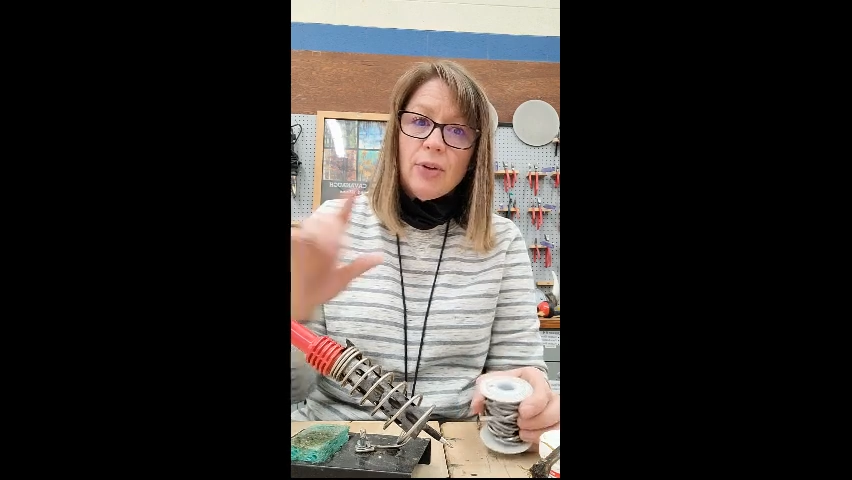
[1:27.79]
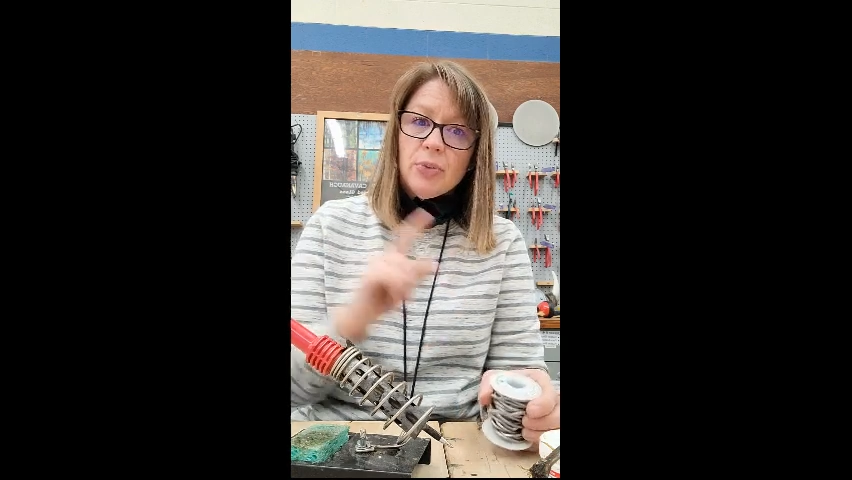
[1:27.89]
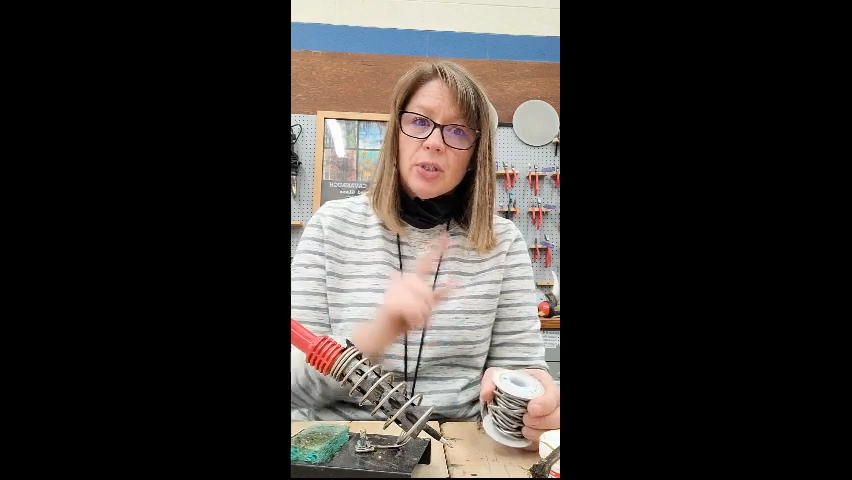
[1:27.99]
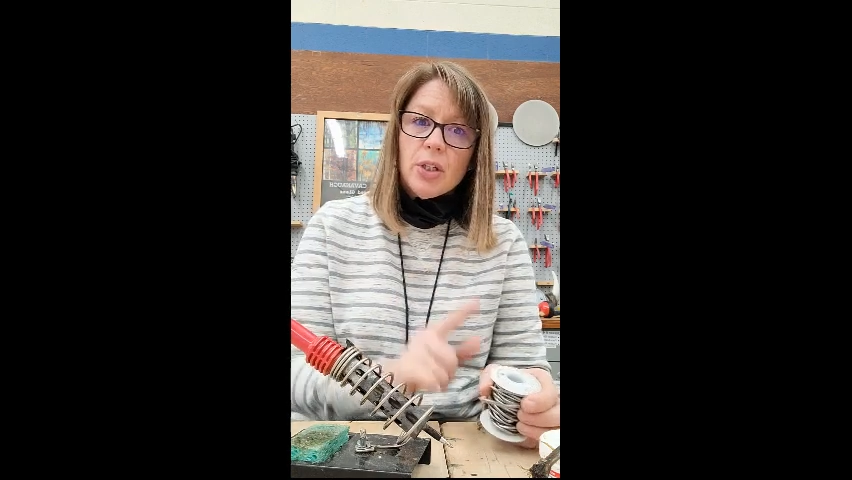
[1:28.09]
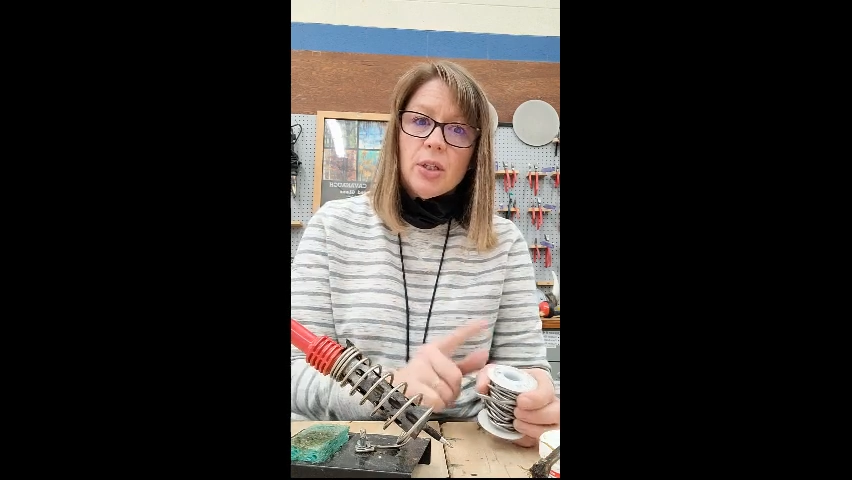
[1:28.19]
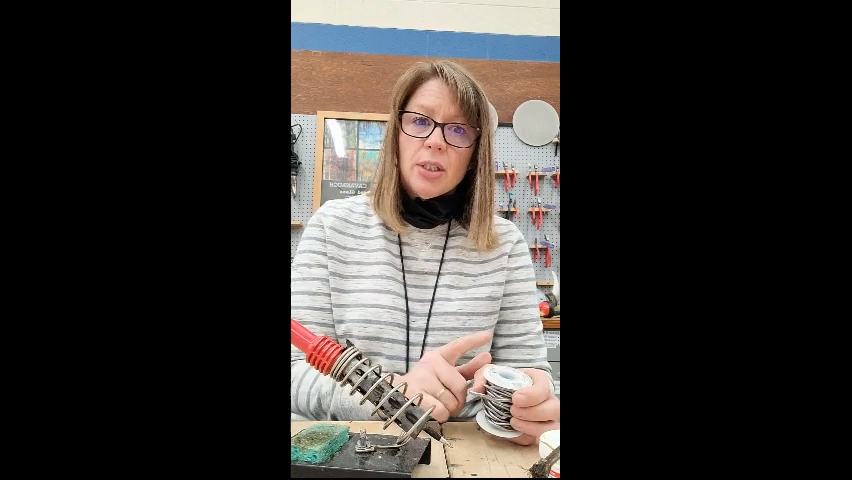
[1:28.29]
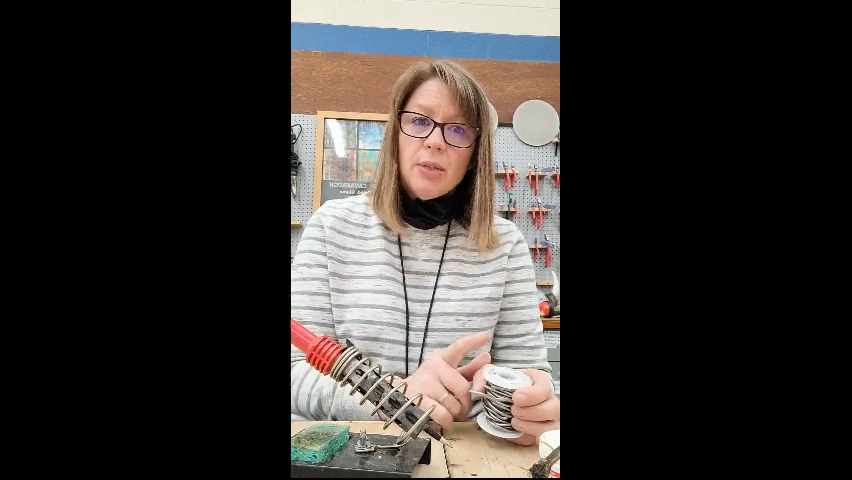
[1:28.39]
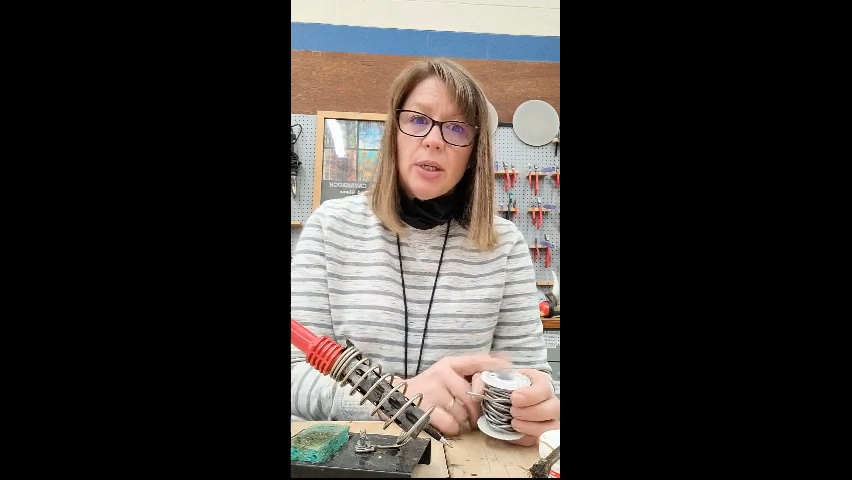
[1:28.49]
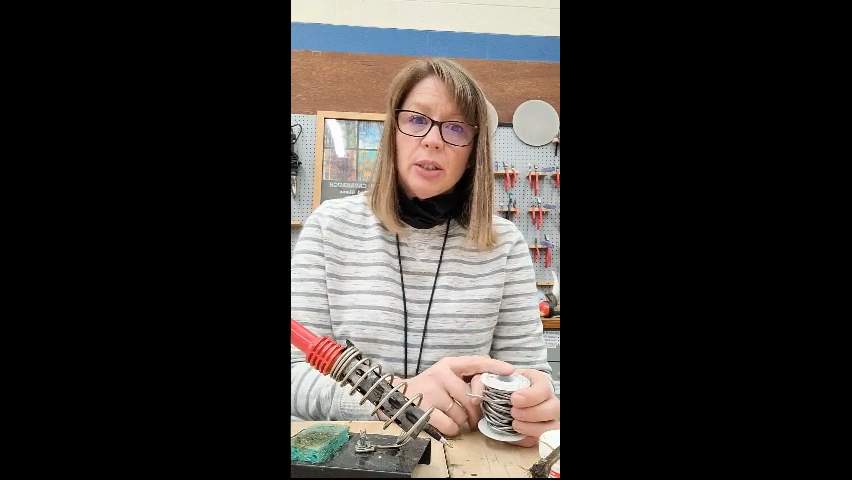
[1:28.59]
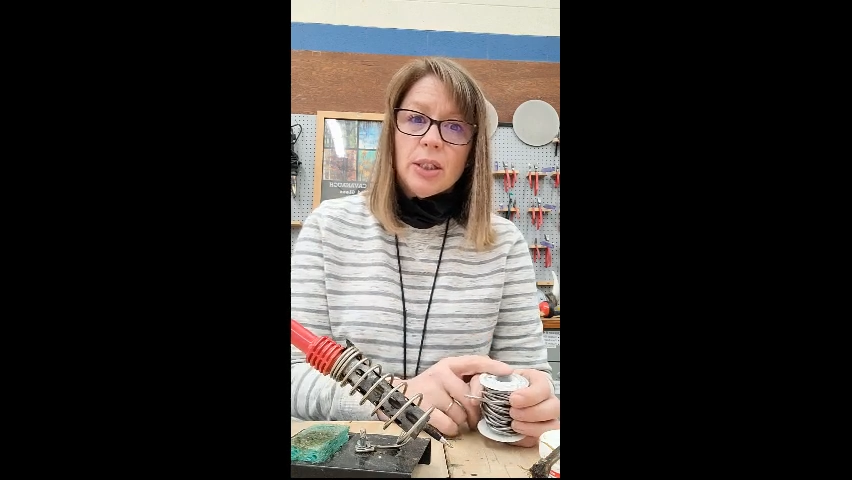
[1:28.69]
I'm starting
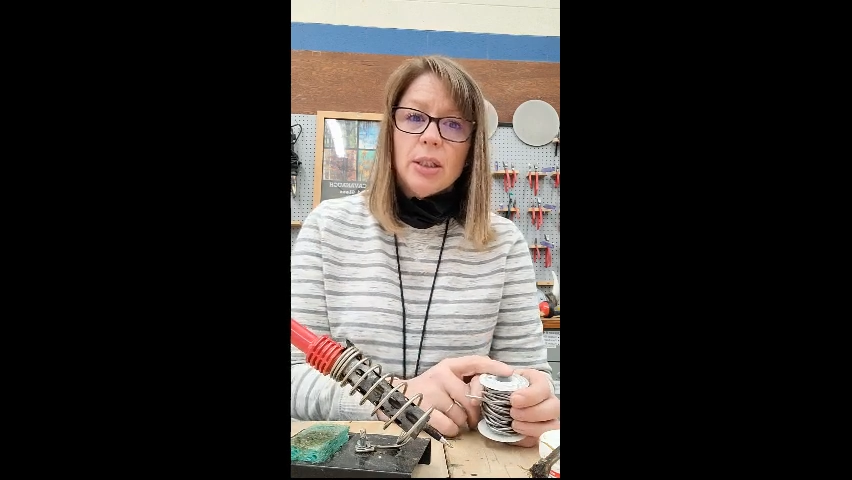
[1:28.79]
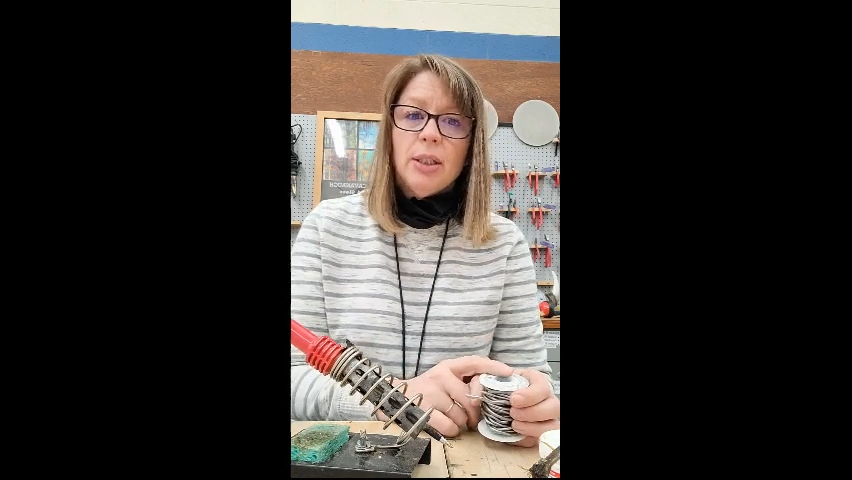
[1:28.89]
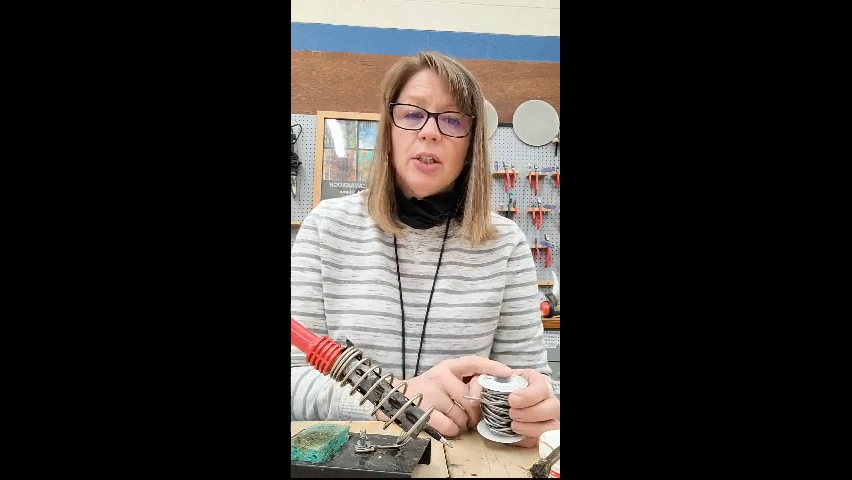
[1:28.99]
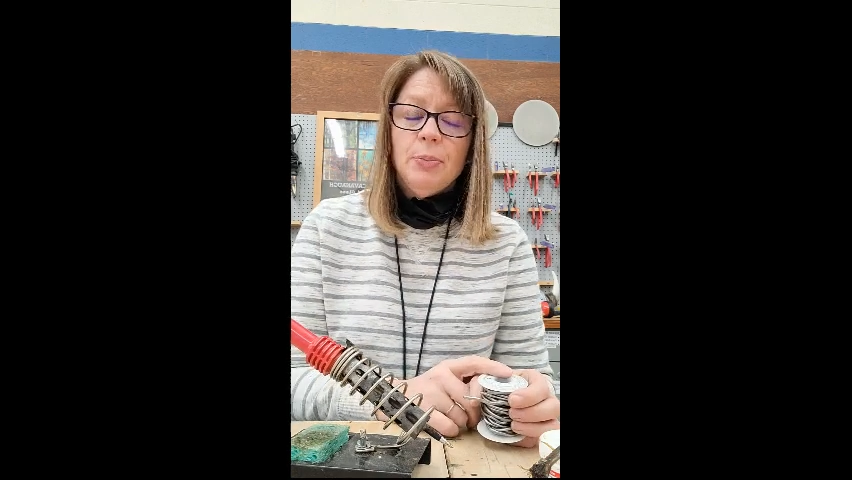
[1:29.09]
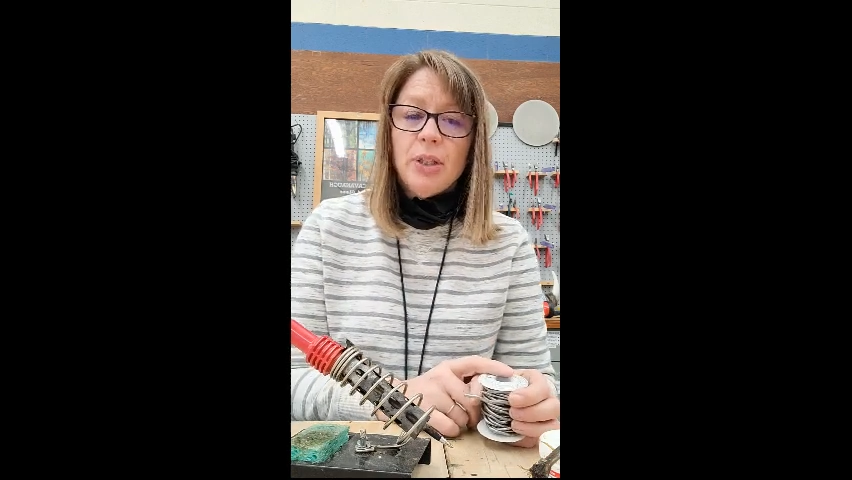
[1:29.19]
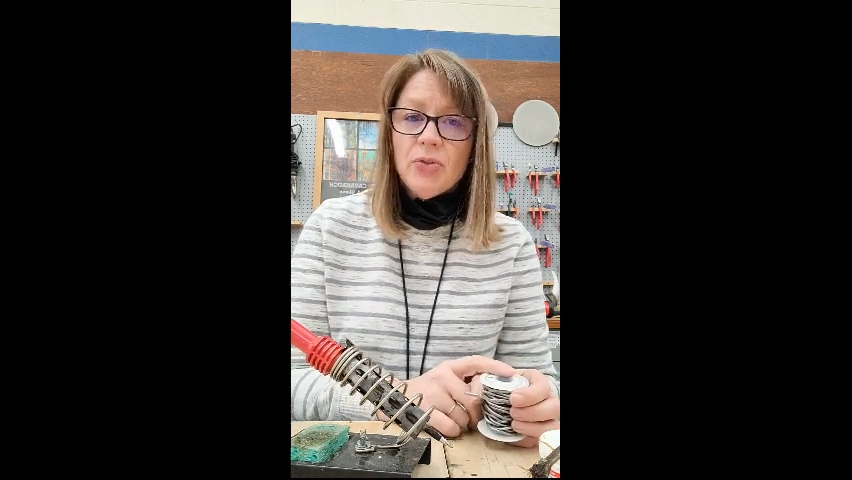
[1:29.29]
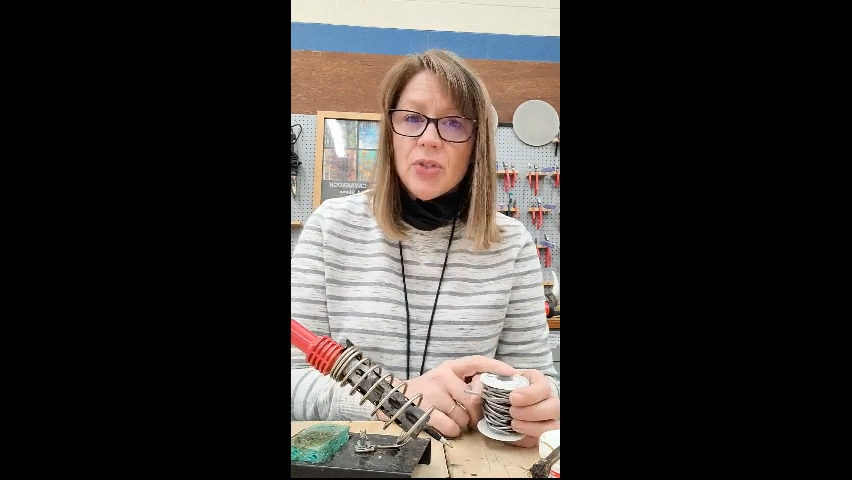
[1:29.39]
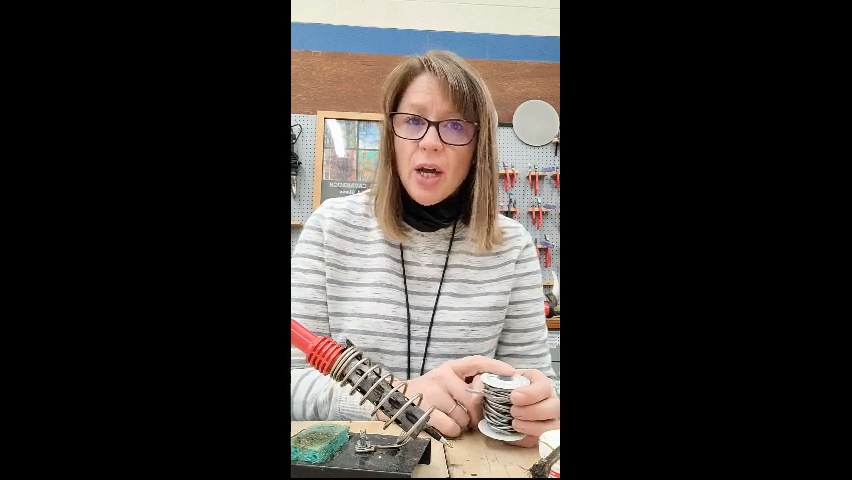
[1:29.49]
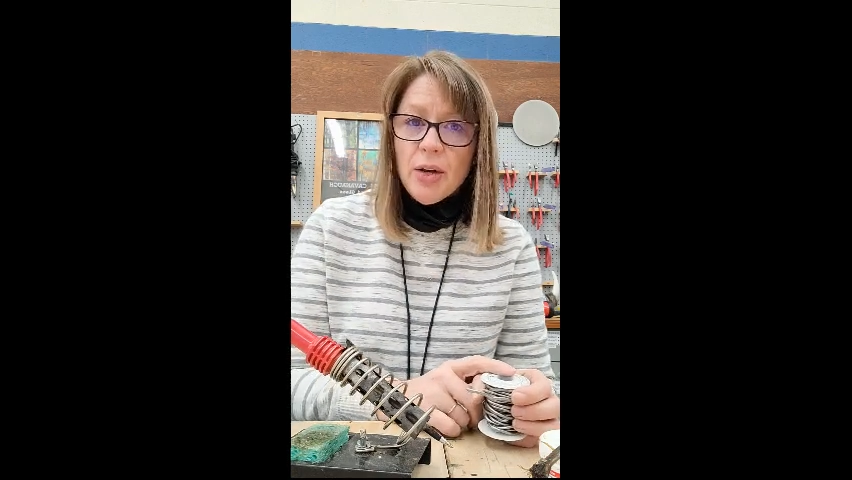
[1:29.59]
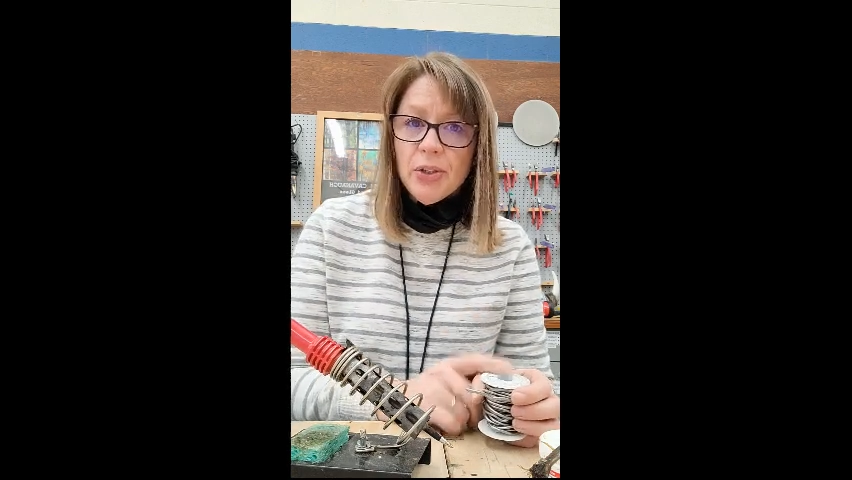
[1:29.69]
to melt a little bit of
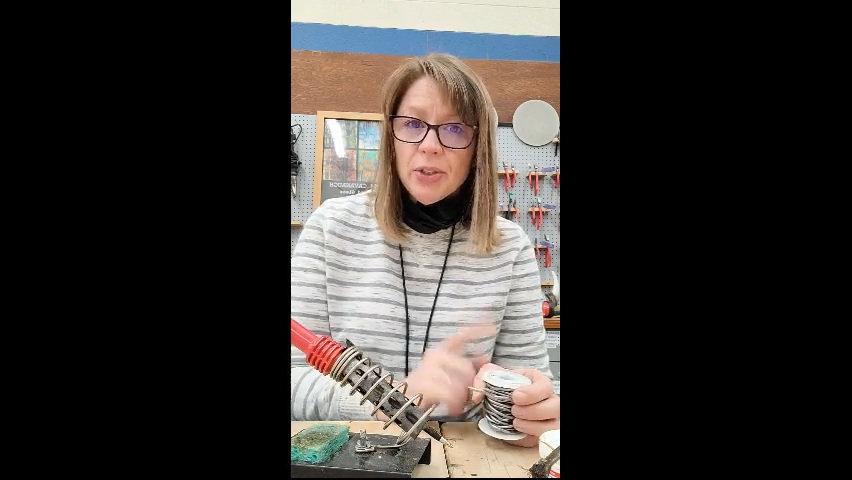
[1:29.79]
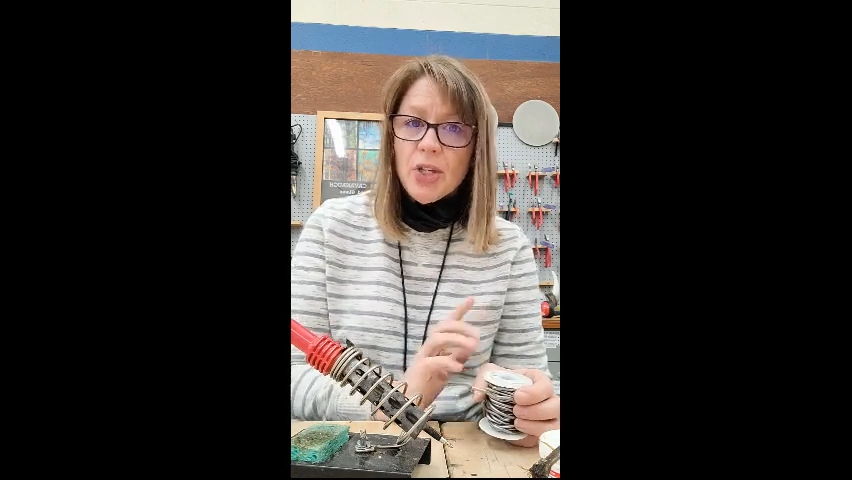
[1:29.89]
solder,